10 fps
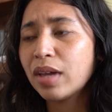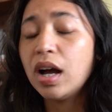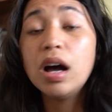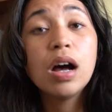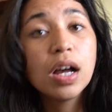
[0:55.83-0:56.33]

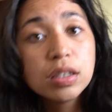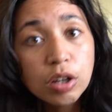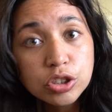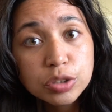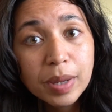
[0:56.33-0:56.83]
I
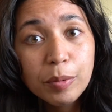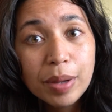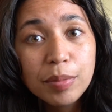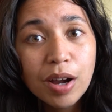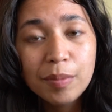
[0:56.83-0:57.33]
launched my
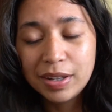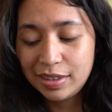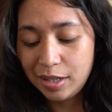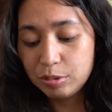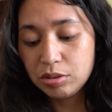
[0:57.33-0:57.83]
webcomic that
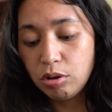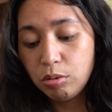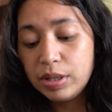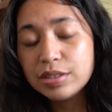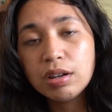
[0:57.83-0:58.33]
I was
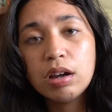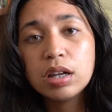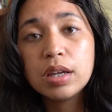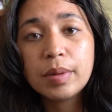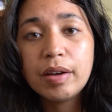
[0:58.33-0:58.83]
always
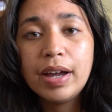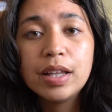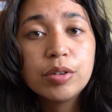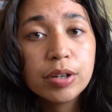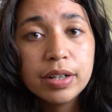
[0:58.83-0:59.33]
talking about,
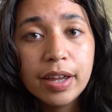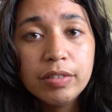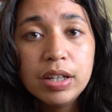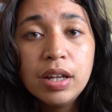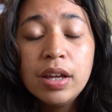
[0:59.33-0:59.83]
Eleanor and Devin.